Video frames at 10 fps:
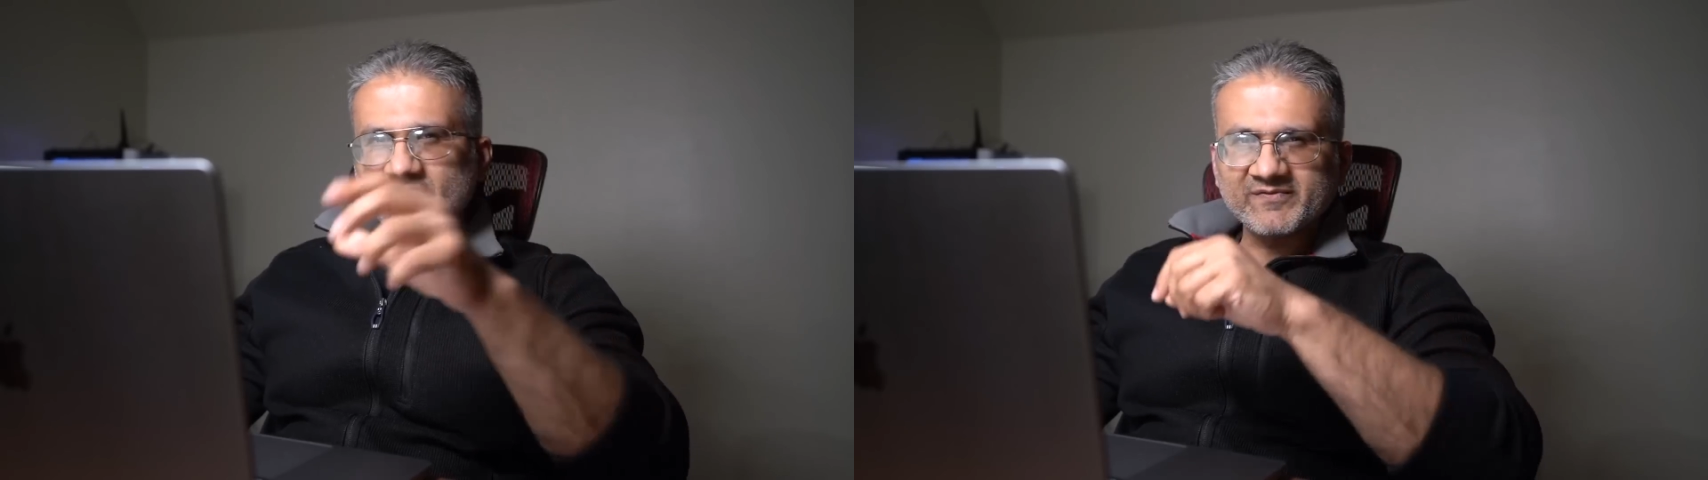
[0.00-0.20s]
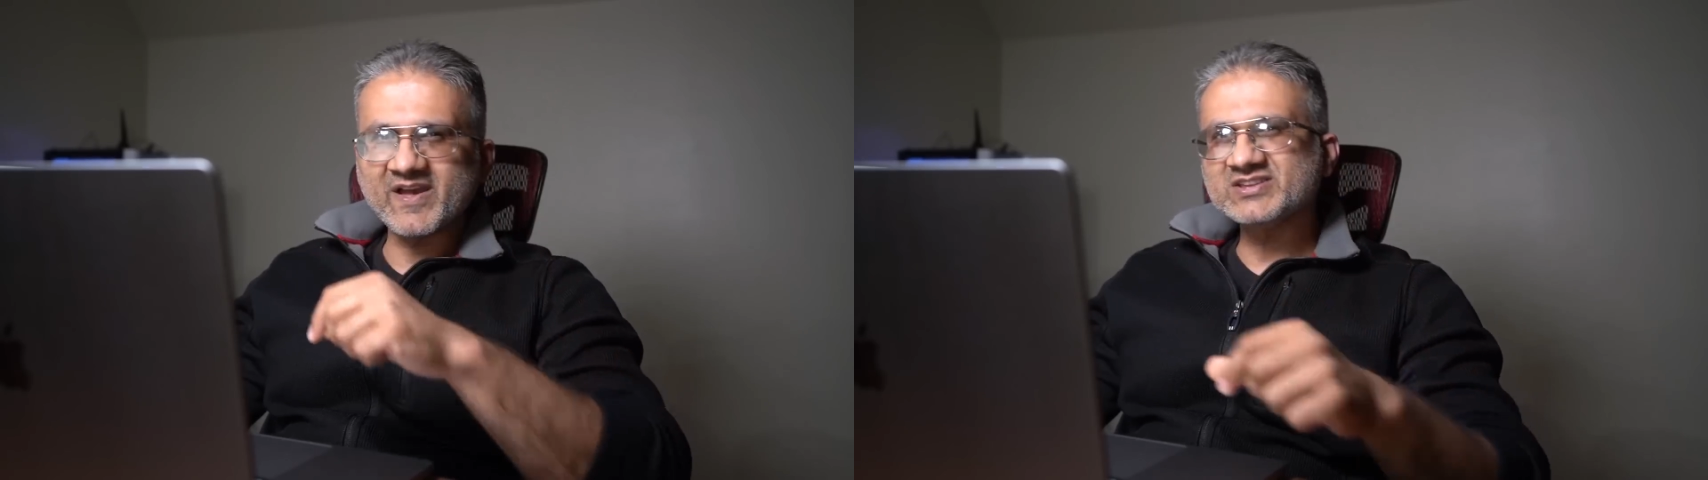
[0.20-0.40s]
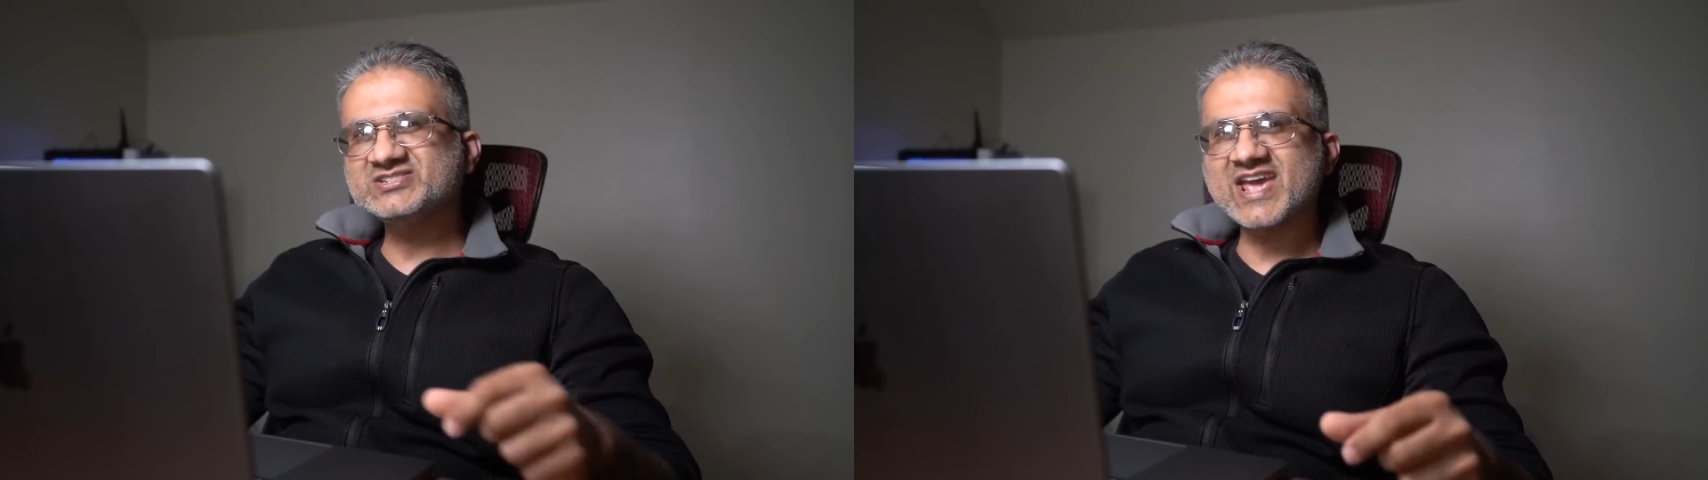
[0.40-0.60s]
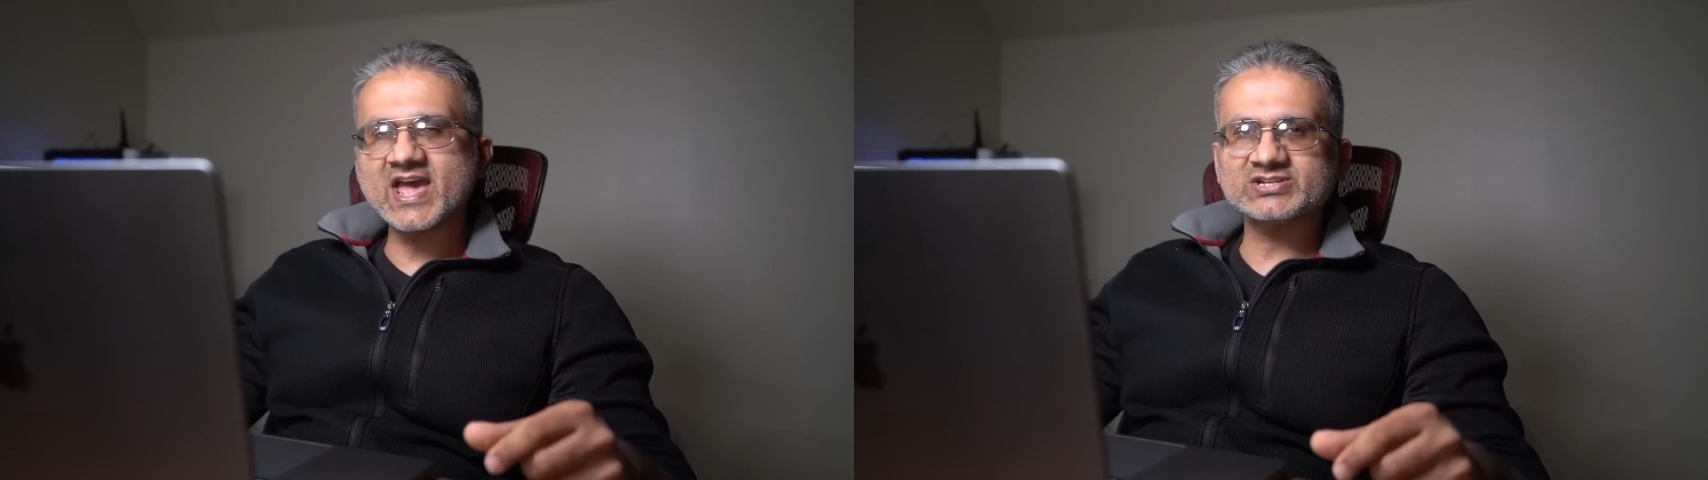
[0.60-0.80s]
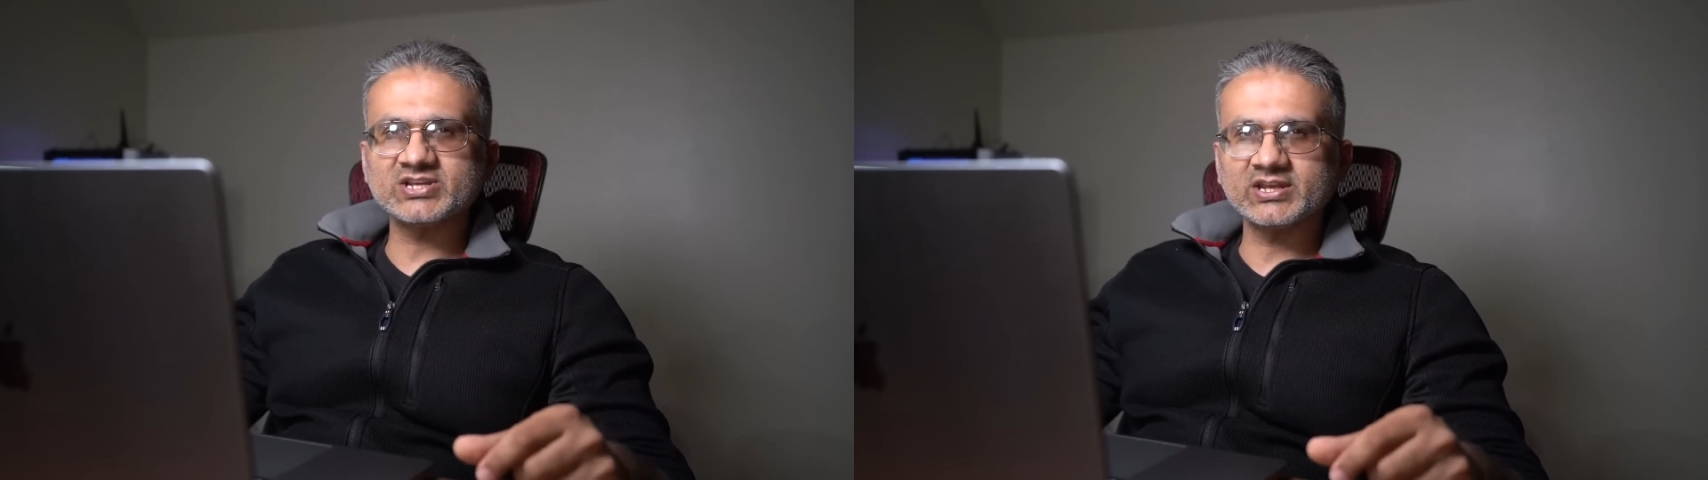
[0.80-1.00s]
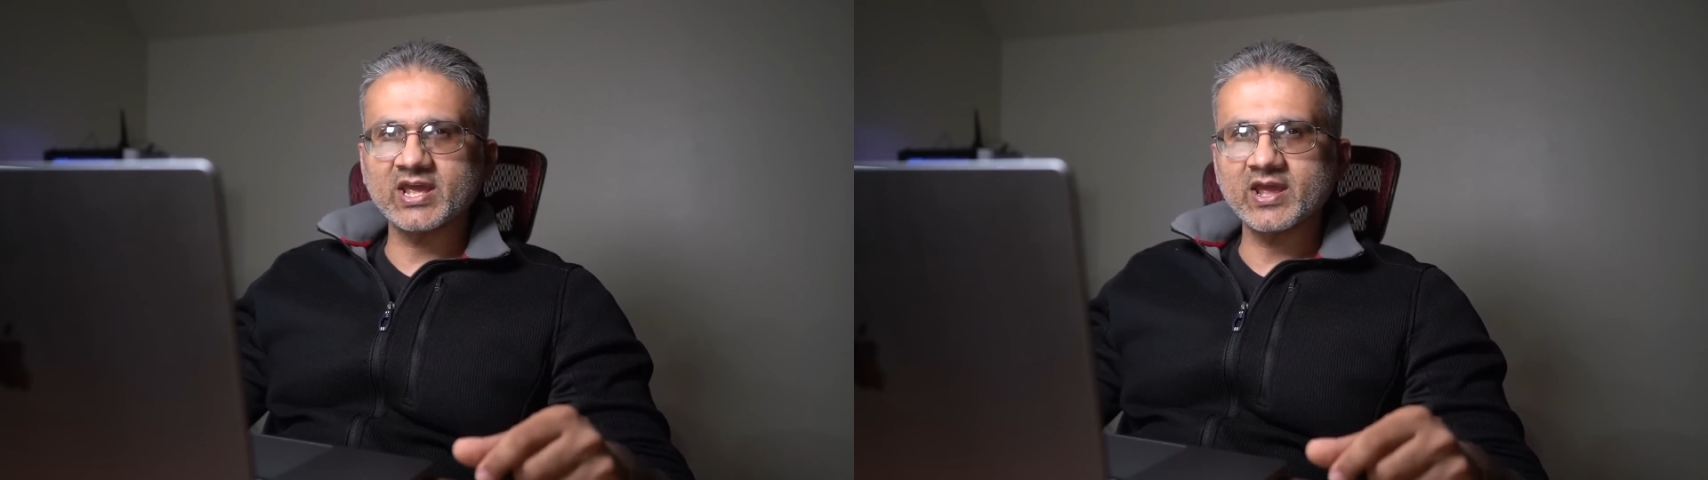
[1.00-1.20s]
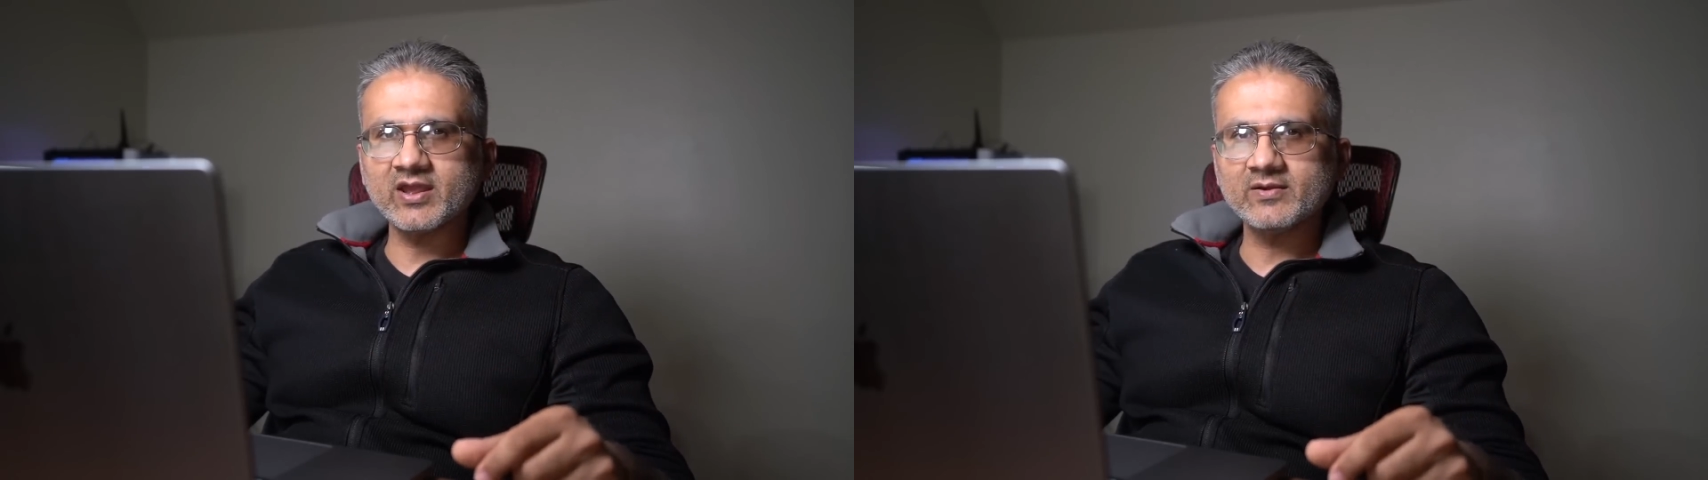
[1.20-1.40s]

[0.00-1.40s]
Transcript: a fantastic day.